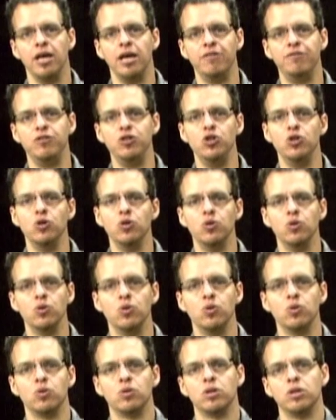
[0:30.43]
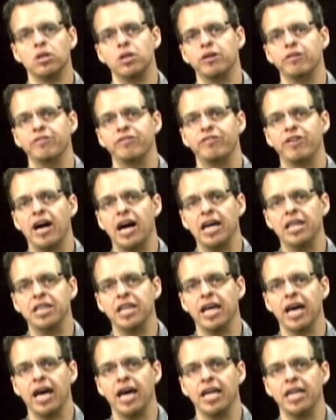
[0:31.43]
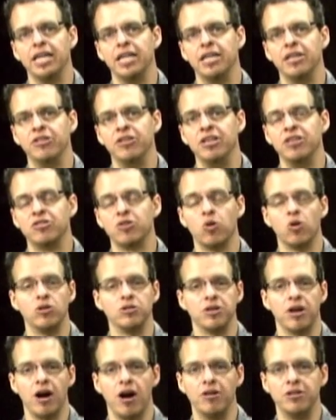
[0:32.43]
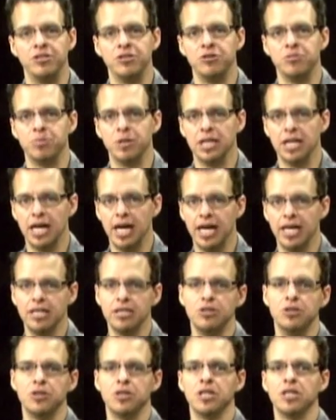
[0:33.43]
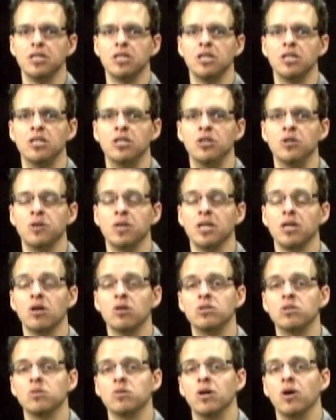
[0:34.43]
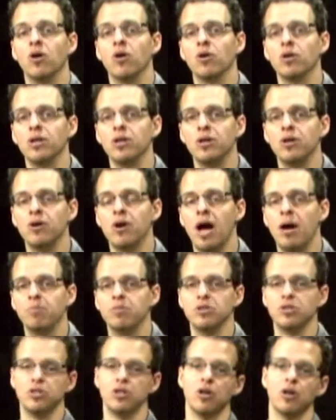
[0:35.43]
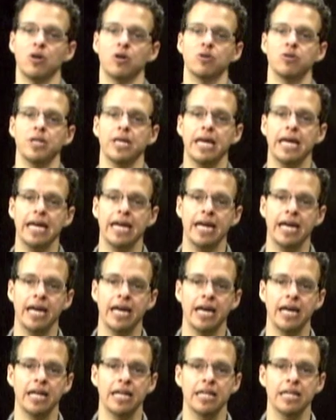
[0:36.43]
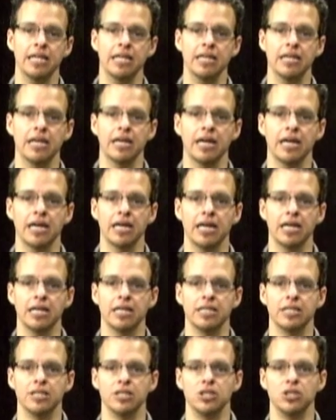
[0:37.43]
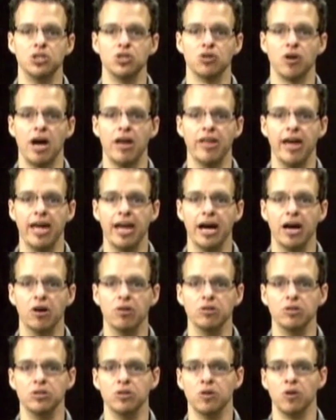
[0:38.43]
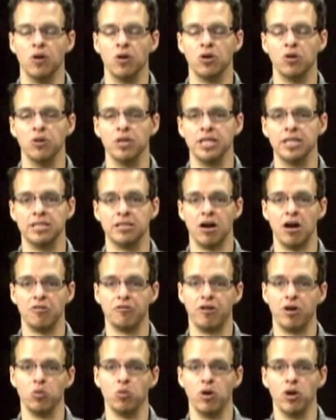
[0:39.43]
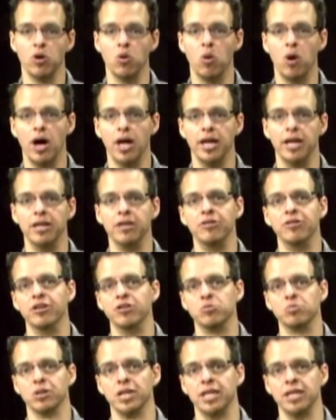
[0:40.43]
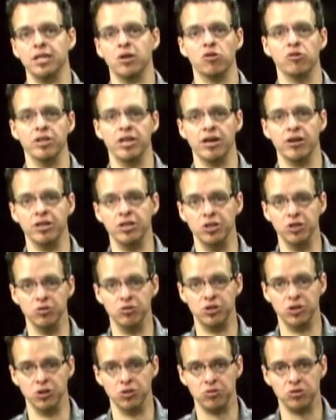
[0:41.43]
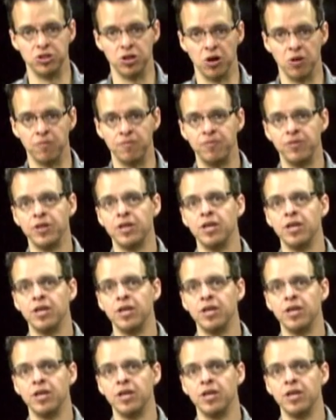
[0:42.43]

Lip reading: if you find that these chords are hard to play, you can go to an earlier episode and try that out, or go to Guitar Fun 101 and there's plenty over there to do too. So,